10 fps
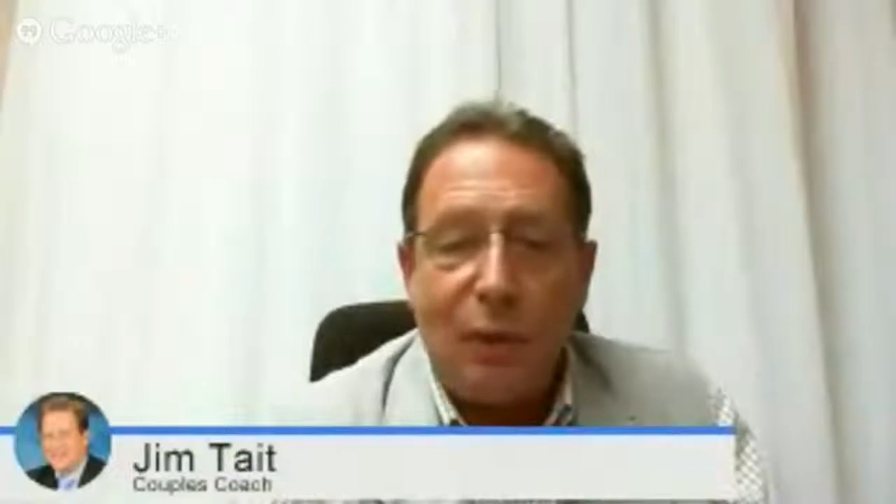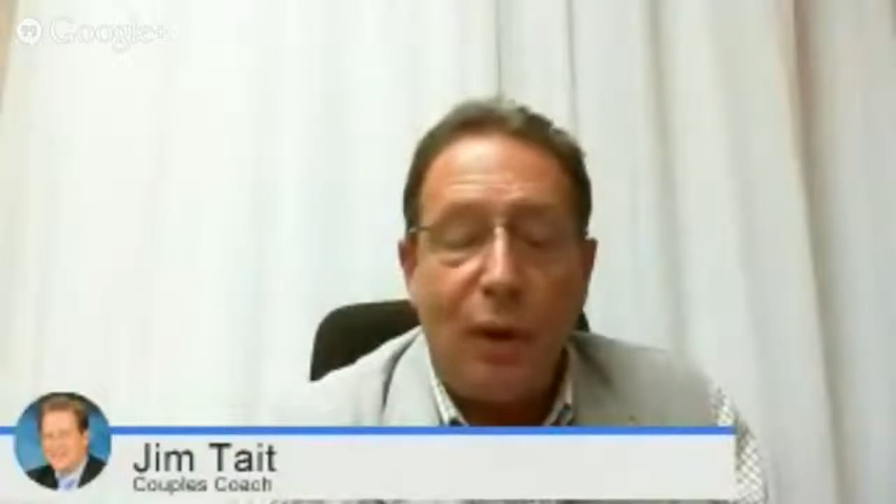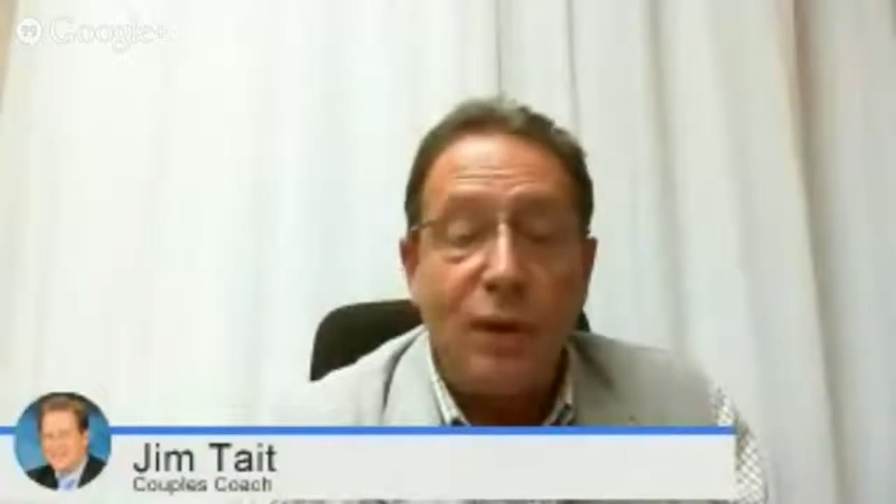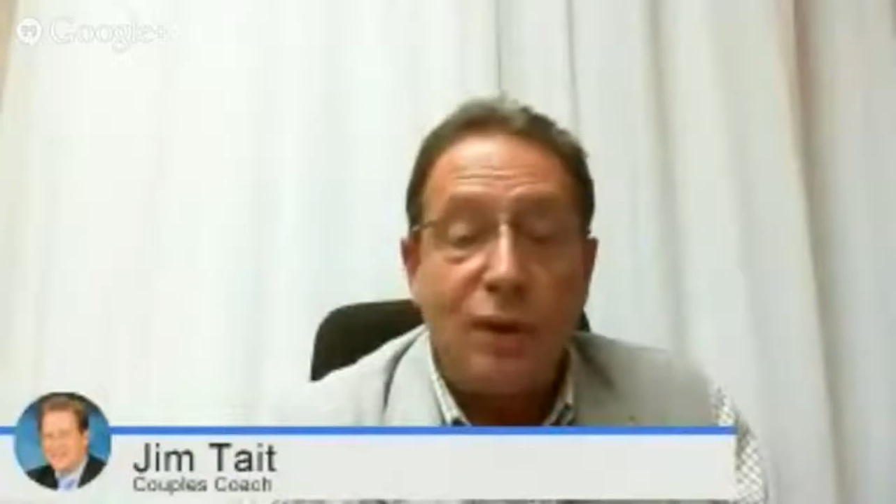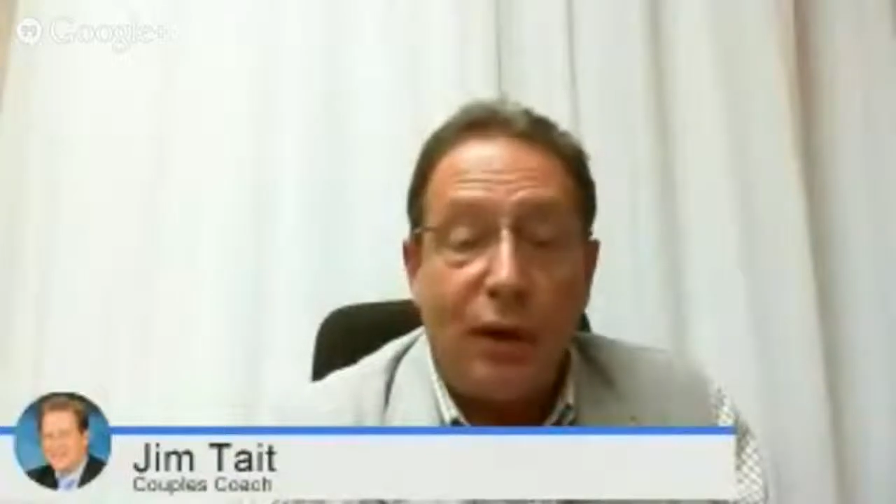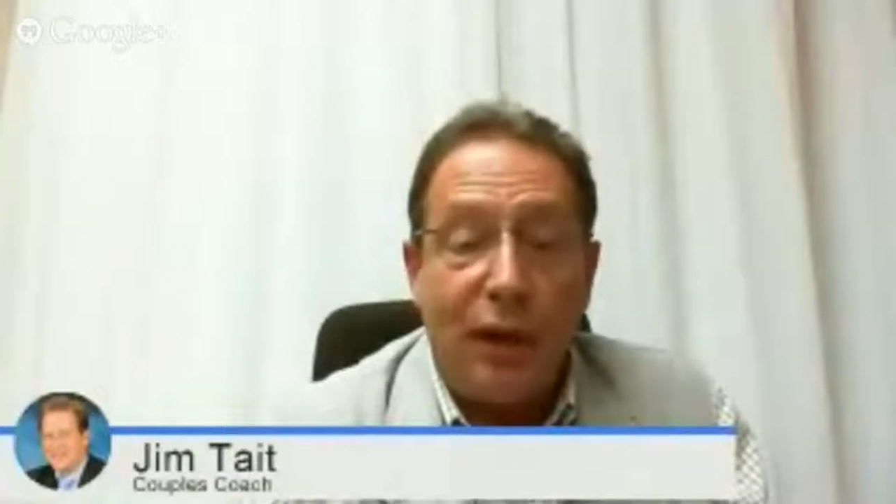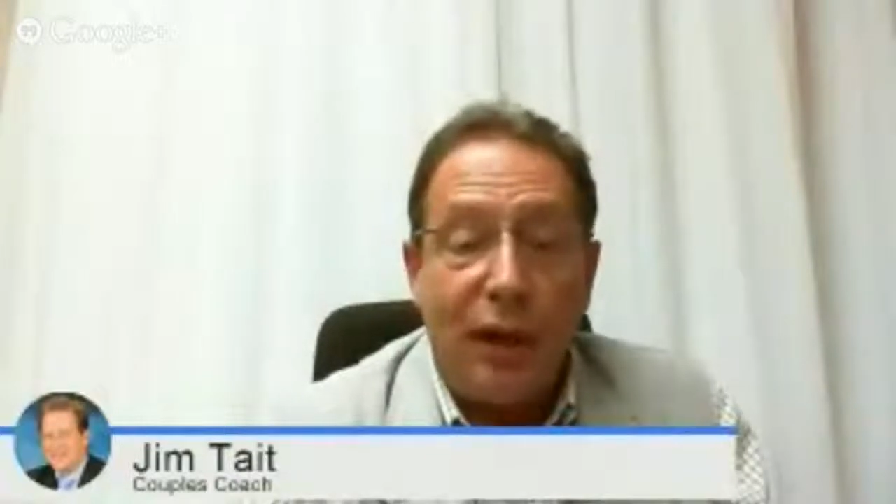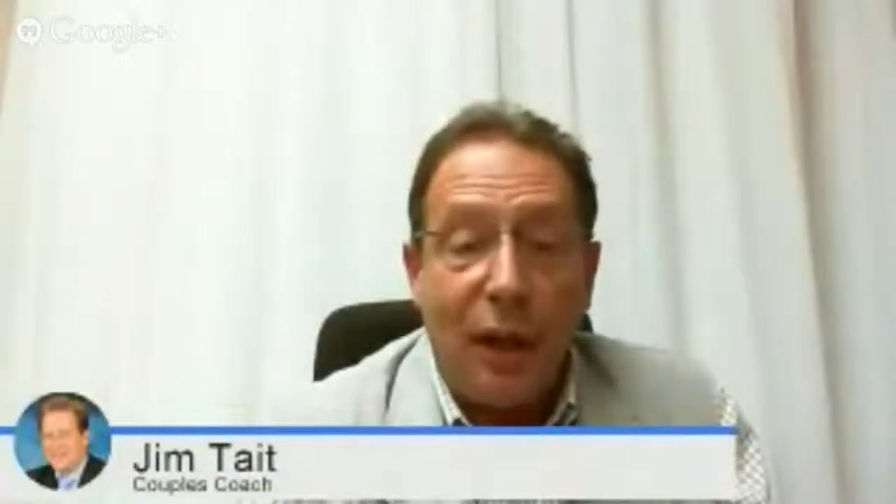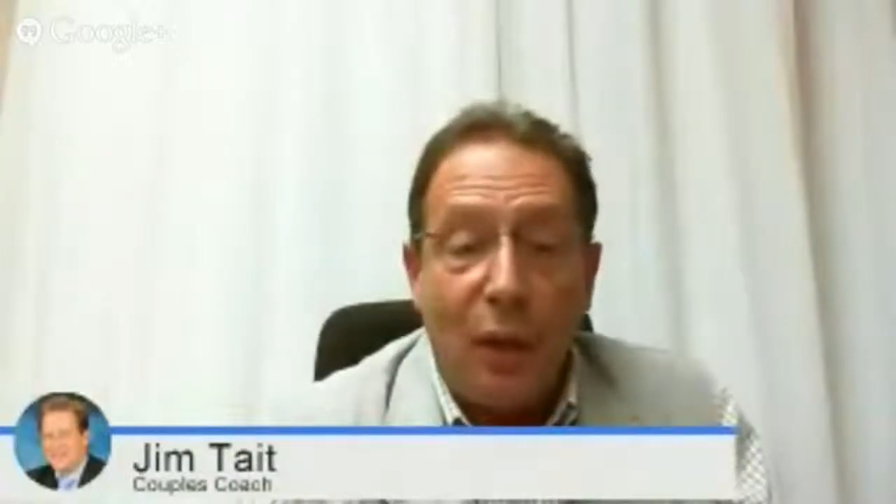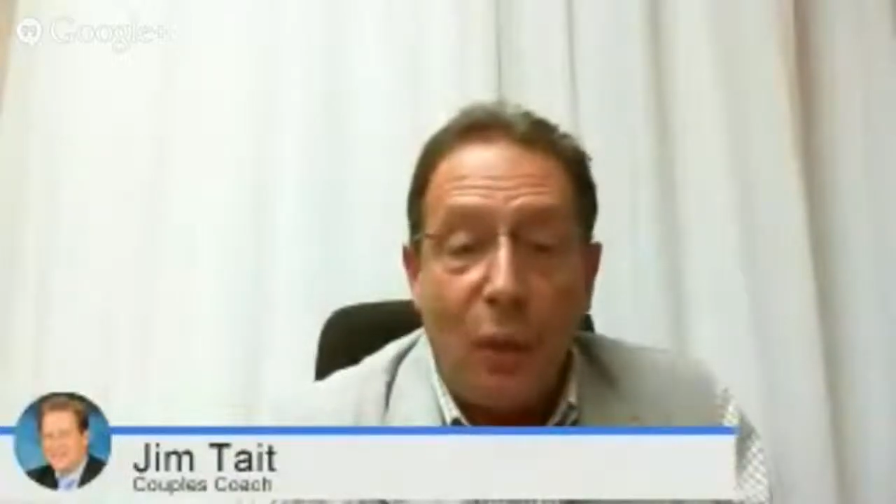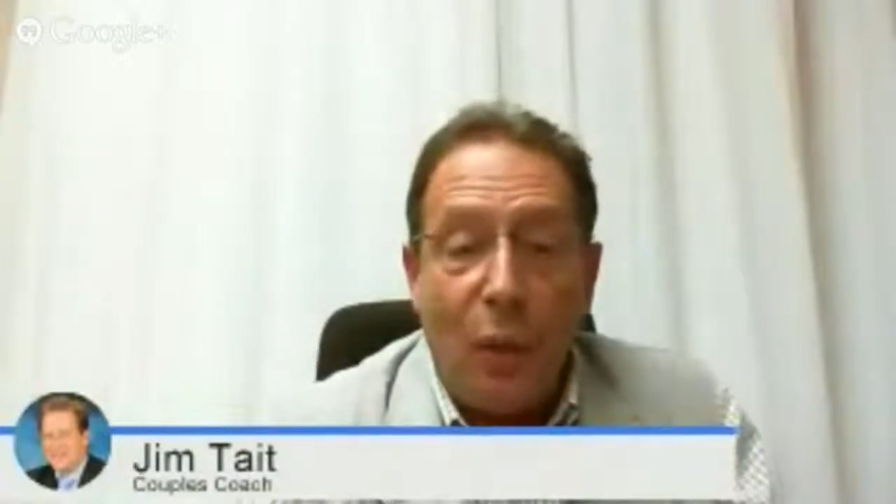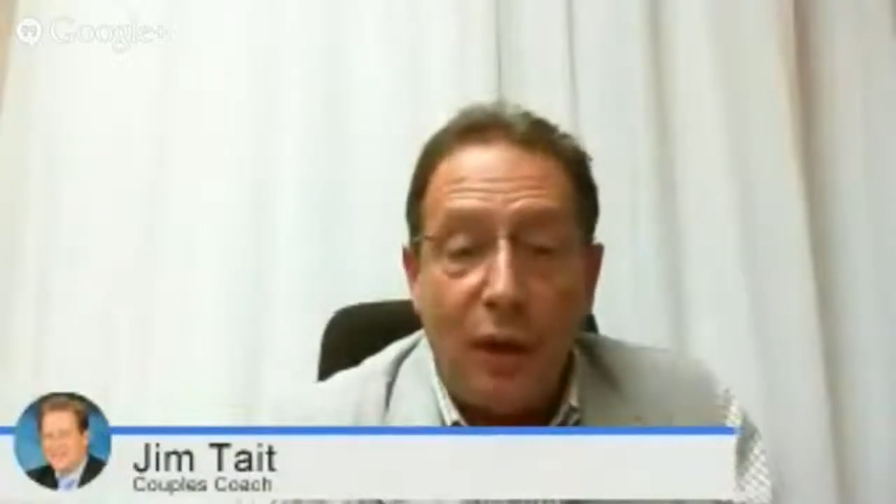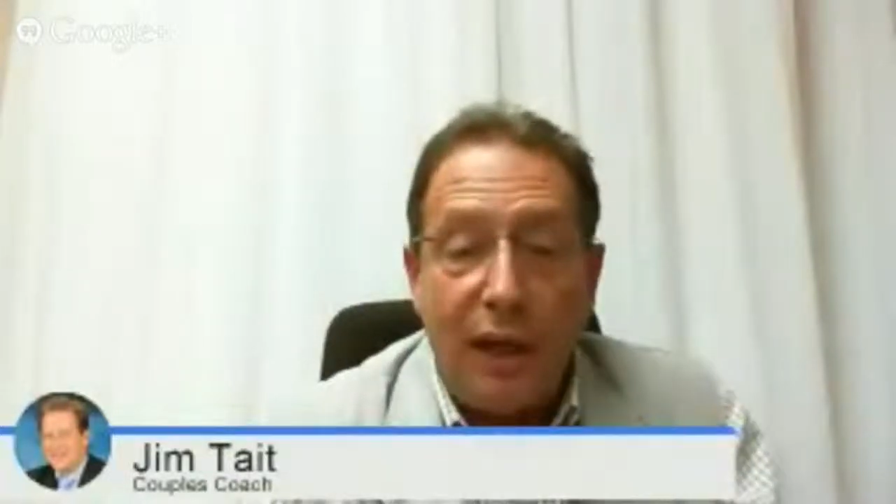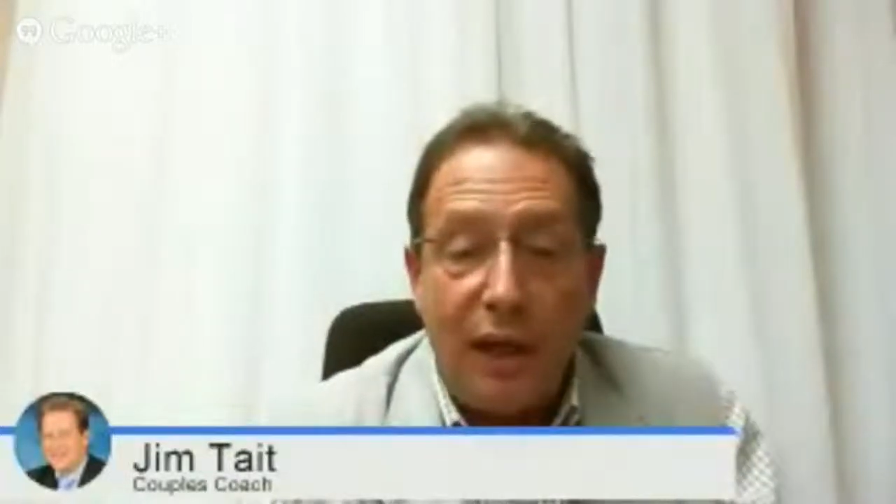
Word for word: what, sorry, what